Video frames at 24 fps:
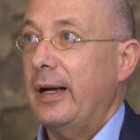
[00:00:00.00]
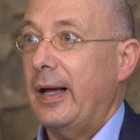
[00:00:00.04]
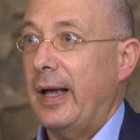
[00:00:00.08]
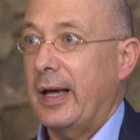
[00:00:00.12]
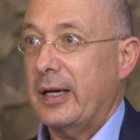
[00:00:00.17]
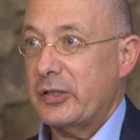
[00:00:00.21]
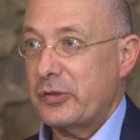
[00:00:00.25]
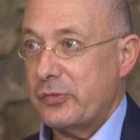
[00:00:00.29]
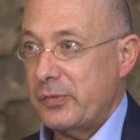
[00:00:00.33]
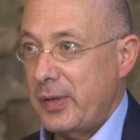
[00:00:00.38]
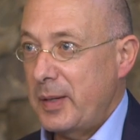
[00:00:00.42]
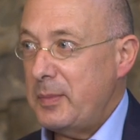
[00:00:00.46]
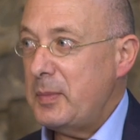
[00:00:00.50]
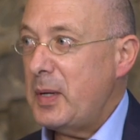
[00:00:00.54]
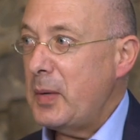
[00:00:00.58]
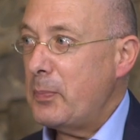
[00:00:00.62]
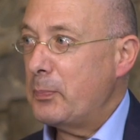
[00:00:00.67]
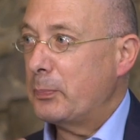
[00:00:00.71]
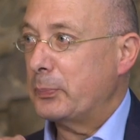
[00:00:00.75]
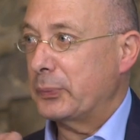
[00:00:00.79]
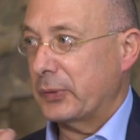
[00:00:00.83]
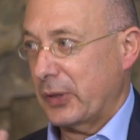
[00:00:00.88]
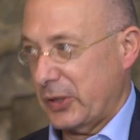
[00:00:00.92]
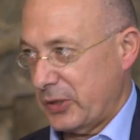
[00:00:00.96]
extremely
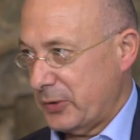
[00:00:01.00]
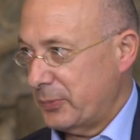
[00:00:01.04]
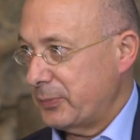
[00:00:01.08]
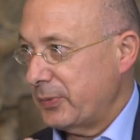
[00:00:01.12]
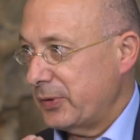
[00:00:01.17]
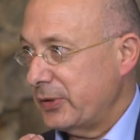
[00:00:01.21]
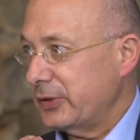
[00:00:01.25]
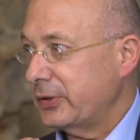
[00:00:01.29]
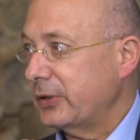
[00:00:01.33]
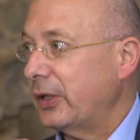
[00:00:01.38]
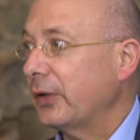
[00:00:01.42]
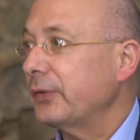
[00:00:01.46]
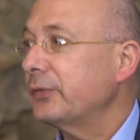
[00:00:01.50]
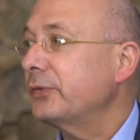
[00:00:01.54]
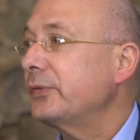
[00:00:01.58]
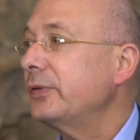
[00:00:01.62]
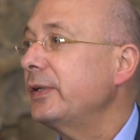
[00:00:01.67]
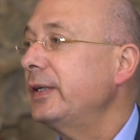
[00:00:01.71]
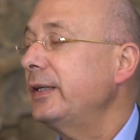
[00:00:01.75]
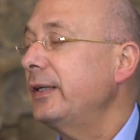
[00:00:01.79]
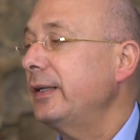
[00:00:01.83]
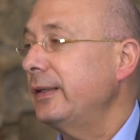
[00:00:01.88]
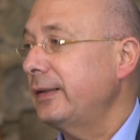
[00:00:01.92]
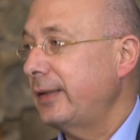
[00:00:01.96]
prosperous
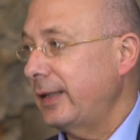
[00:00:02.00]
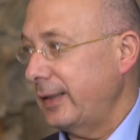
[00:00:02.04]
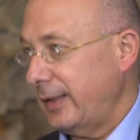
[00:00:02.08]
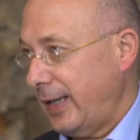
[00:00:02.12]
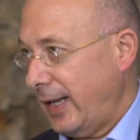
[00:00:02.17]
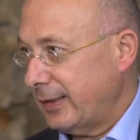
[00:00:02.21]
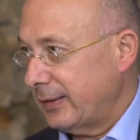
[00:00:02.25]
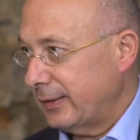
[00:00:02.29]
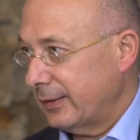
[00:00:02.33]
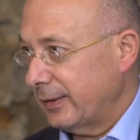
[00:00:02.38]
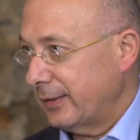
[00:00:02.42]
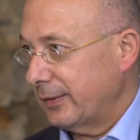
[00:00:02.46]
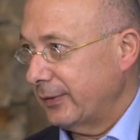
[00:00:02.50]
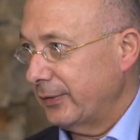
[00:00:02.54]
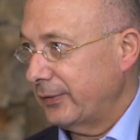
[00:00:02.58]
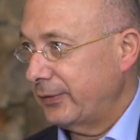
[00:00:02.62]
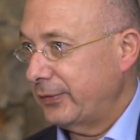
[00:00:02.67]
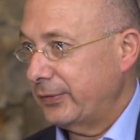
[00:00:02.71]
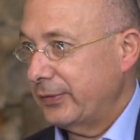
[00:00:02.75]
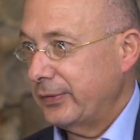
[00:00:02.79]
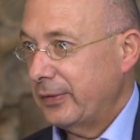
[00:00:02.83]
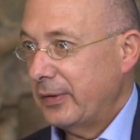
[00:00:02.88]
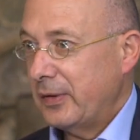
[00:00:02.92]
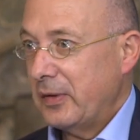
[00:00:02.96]
country, the
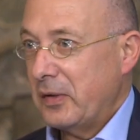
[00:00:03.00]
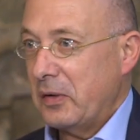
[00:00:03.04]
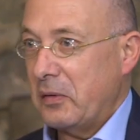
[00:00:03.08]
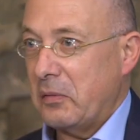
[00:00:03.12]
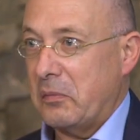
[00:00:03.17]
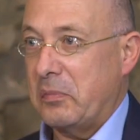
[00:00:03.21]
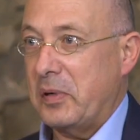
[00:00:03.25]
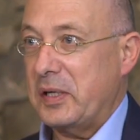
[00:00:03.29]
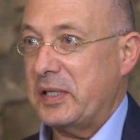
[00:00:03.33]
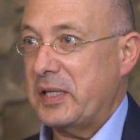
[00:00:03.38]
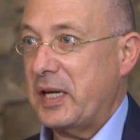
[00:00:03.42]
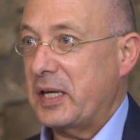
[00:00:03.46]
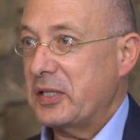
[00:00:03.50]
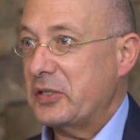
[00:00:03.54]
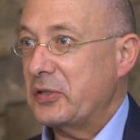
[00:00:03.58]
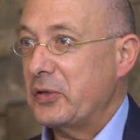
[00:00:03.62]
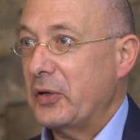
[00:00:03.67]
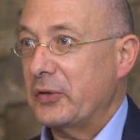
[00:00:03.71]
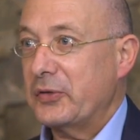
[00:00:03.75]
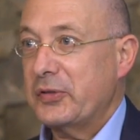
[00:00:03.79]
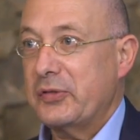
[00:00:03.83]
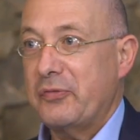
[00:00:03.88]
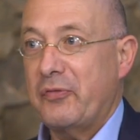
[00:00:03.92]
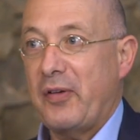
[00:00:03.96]
Netherlands, which has
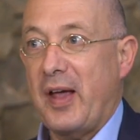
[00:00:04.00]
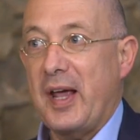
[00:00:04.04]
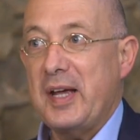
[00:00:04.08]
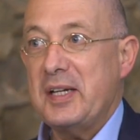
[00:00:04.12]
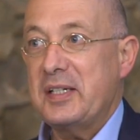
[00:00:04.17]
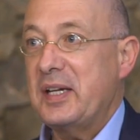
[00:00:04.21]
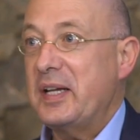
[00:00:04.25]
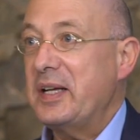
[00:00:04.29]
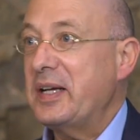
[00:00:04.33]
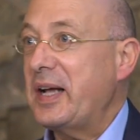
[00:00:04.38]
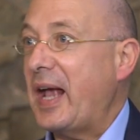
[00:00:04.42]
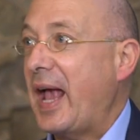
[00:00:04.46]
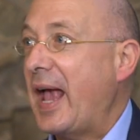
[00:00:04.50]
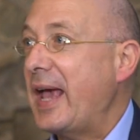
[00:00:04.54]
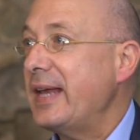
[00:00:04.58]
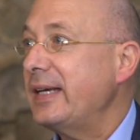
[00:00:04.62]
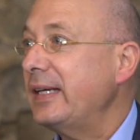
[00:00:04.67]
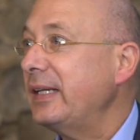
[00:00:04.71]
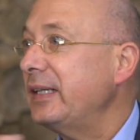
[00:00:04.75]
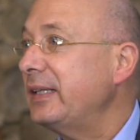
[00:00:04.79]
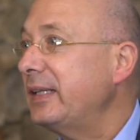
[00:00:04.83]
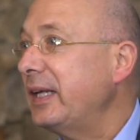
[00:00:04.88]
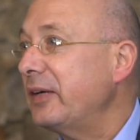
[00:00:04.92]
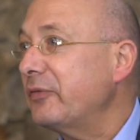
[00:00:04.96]
not facing
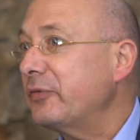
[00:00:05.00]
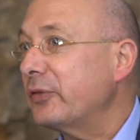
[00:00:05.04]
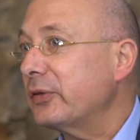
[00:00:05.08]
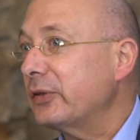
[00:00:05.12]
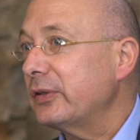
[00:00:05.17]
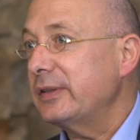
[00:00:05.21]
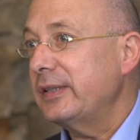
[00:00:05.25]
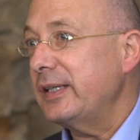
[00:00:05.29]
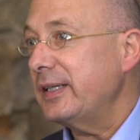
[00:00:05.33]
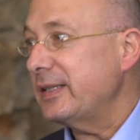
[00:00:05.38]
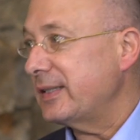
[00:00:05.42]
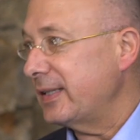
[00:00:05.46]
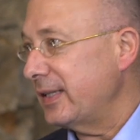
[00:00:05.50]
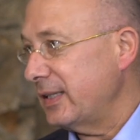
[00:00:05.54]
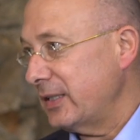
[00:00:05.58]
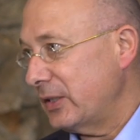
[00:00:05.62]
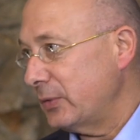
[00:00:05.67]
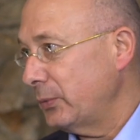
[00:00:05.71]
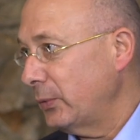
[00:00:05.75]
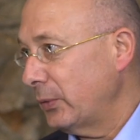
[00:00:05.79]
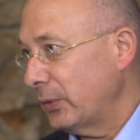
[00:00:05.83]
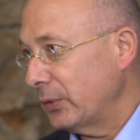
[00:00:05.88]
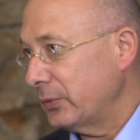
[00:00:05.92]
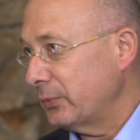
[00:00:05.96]
any difficulty
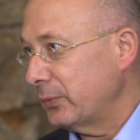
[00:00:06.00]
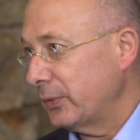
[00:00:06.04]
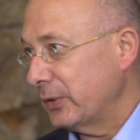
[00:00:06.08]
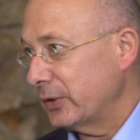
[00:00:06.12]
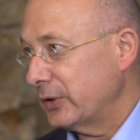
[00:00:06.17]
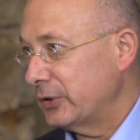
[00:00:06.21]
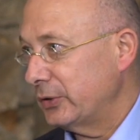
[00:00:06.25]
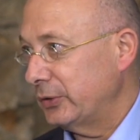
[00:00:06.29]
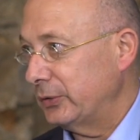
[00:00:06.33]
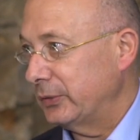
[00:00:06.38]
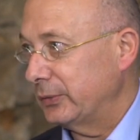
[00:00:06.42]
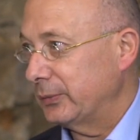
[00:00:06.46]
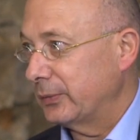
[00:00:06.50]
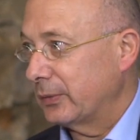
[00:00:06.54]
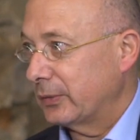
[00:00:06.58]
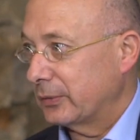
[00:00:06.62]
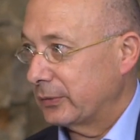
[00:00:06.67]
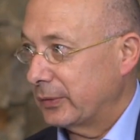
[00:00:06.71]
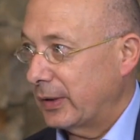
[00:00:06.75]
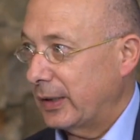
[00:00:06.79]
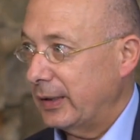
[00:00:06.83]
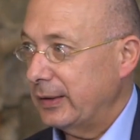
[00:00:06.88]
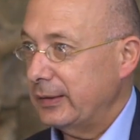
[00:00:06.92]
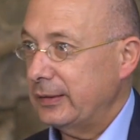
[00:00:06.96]
since World War II,
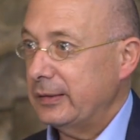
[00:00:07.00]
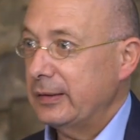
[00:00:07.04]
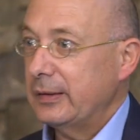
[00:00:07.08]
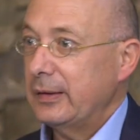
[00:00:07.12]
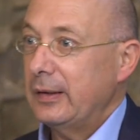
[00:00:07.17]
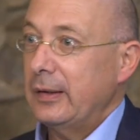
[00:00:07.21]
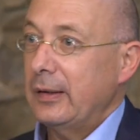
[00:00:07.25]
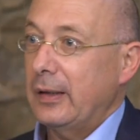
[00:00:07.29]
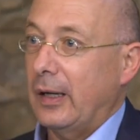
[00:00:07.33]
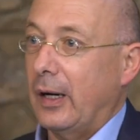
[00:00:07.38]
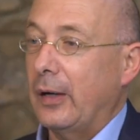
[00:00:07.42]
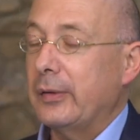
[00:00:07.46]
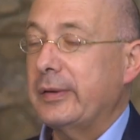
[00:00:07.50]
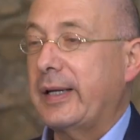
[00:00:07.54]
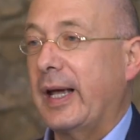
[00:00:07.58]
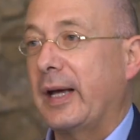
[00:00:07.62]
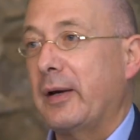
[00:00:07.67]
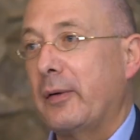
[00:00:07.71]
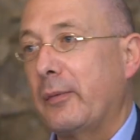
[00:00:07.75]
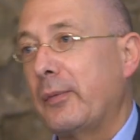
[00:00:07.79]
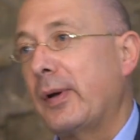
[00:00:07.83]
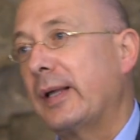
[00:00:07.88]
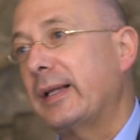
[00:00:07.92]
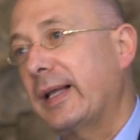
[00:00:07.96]
right?
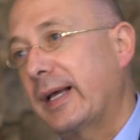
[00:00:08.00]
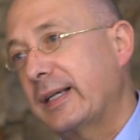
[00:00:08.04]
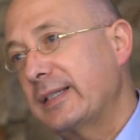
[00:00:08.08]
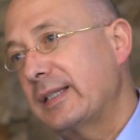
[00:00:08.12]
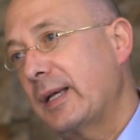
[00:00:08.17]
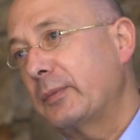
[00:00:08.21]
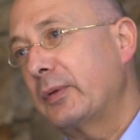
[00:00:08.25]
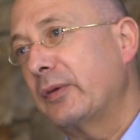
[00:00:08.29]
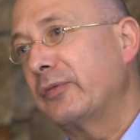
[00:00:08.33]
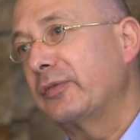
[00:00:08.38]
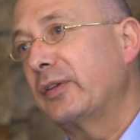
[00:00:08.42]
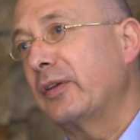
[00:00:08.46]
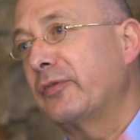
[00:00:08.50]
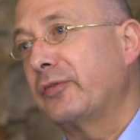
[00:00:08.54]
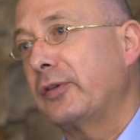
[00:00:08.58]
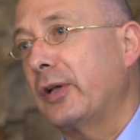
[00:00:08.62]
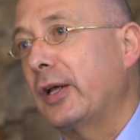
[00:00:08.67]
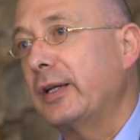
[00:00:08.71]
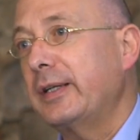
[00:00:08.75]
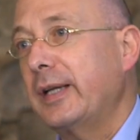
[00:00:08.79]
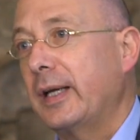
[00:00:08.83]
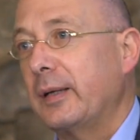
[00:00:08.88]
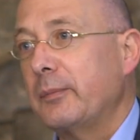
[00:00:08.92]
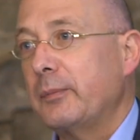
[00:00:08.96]
Okay, well, except of the
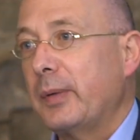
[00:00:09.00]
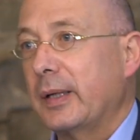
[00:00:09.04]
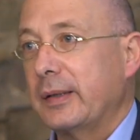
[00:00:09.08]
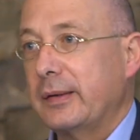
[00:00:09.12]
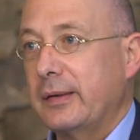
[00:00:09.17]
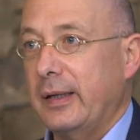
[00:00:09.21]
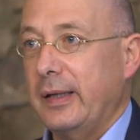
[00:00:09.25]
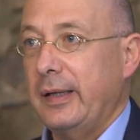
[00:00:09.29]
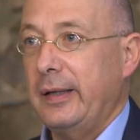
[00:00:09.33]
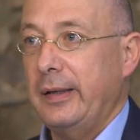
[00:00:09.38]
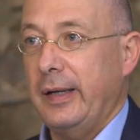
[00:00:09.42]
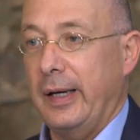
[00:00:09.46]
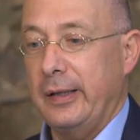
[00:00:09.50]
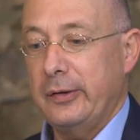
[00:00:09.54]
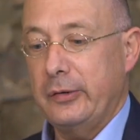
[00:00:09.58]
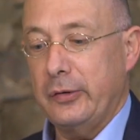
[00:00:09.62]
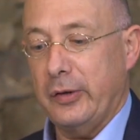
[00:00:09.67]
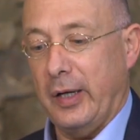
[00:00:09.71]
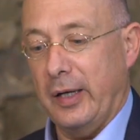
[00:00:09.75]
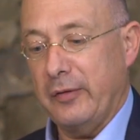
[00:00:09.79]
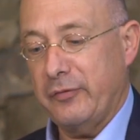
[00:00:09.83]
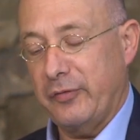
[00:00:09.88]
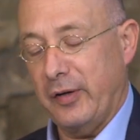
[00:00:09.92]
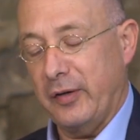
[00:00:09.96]
flooding, but
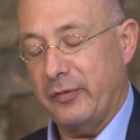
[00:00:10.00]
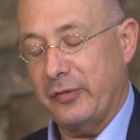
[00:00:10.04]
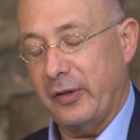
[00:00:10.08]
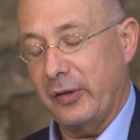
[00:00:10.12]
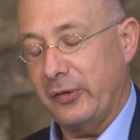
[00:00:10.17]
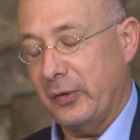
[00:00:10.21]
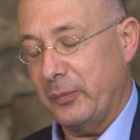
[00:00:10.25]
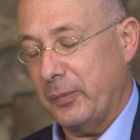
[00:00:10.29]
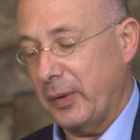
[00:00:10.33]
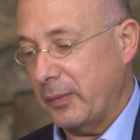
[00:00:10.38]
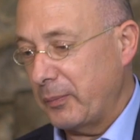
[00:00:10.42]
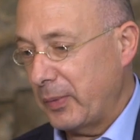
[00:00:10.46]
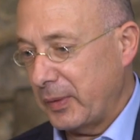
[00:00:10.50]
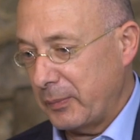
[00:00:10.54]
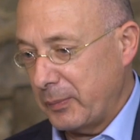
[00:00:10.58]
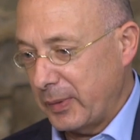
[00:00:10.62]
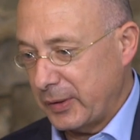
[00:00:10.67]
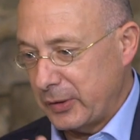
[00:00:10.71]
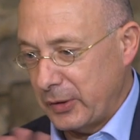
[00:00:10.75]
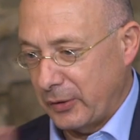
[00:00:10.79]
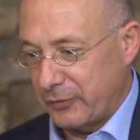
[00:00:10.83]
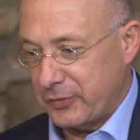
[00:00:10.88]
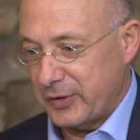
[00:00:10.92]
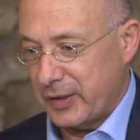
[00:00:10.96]
in 52,
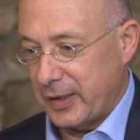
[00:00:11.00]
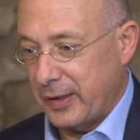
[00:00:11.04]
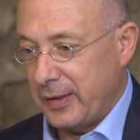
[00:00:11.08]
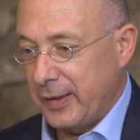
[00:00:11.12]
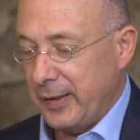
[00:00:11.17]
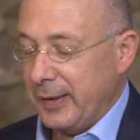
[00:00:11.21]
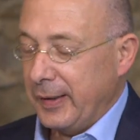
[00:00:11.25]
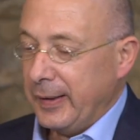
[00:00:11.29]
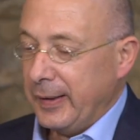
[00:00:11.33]
but nothing.